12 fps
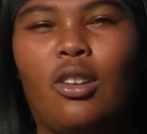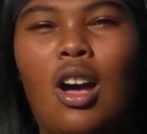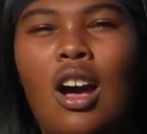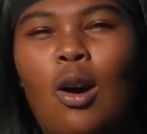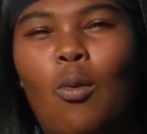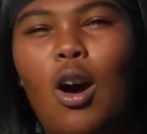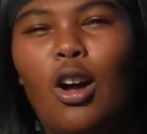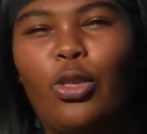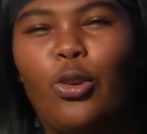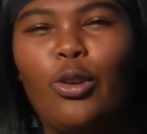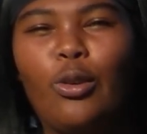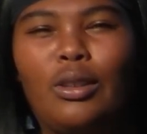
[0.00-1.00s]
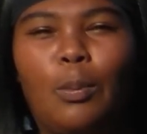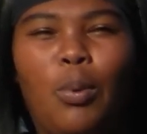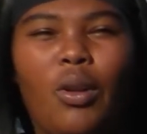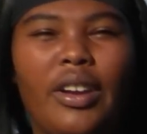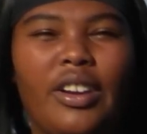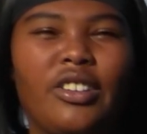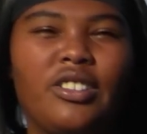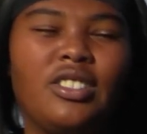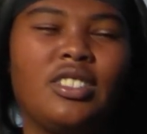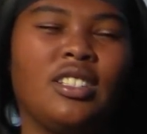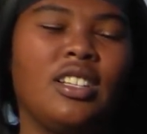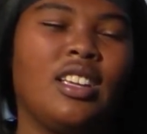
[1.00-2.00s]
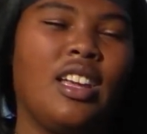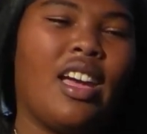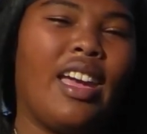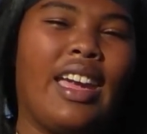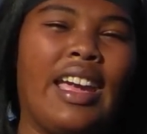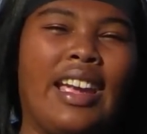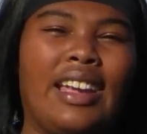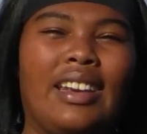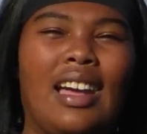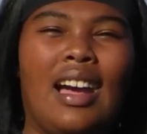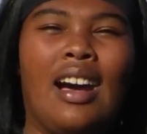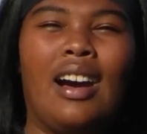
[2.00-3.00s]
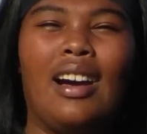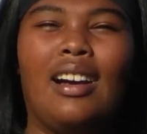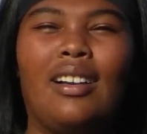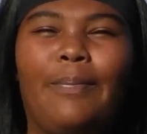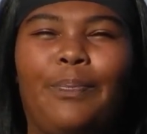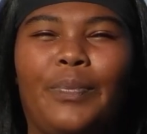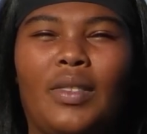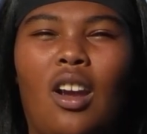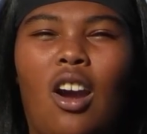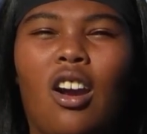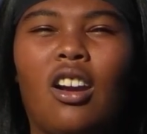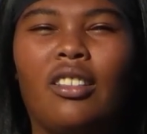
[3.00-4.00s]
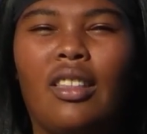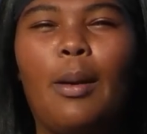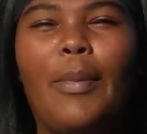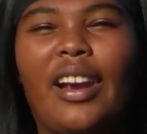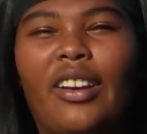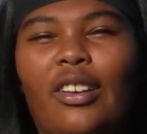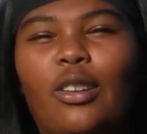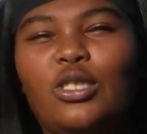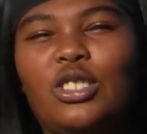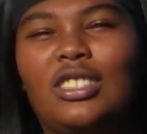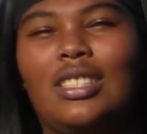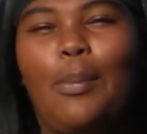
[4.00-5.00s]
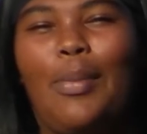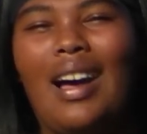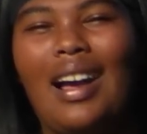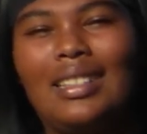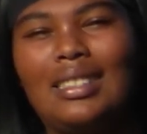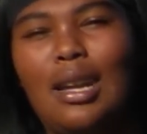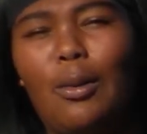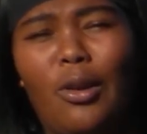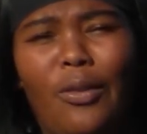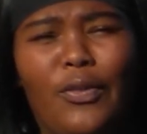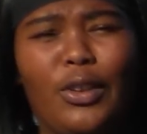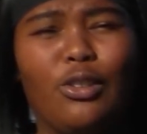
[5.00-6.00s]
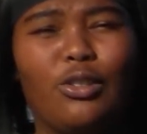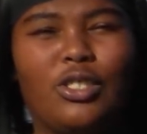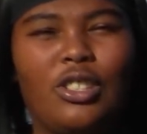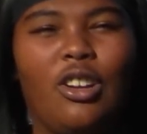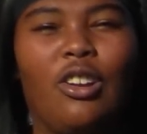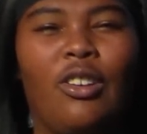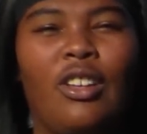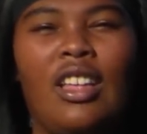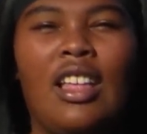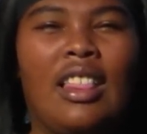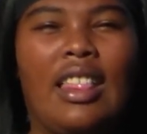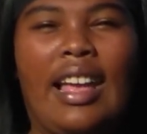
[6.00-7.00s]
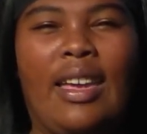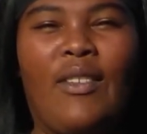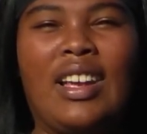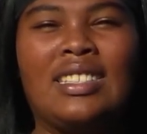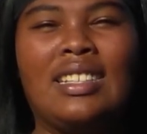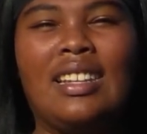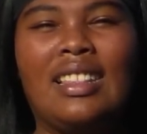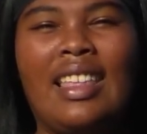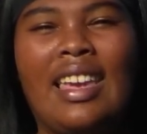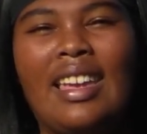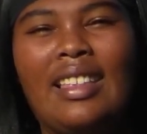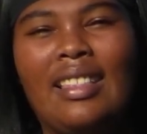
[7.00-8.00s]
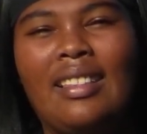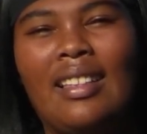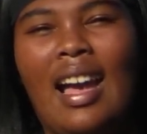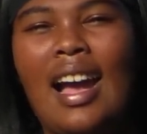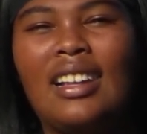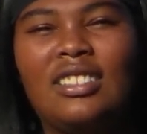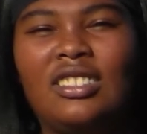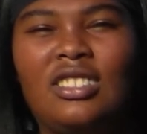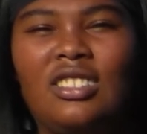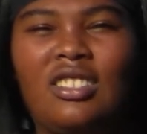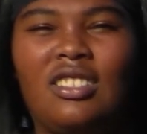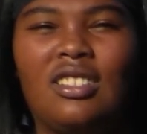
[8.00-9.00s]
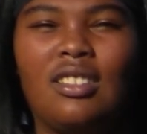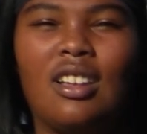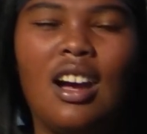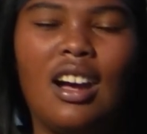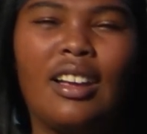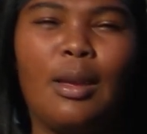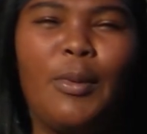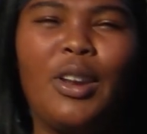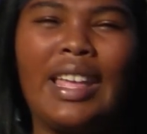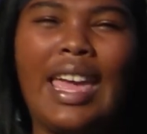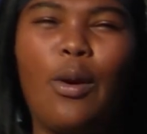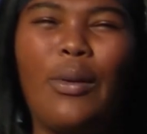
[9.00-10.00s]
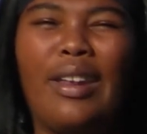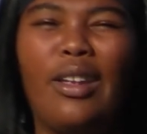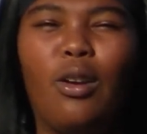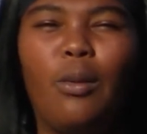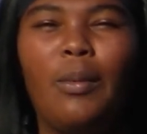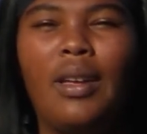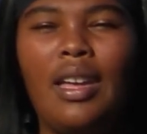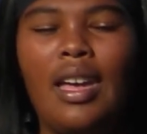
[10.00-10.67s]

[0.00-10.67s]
uh, walk through with the players. And uh, our linebacker coach is in the box and I'm on the field, so like if I see anything, I uh, communicate with him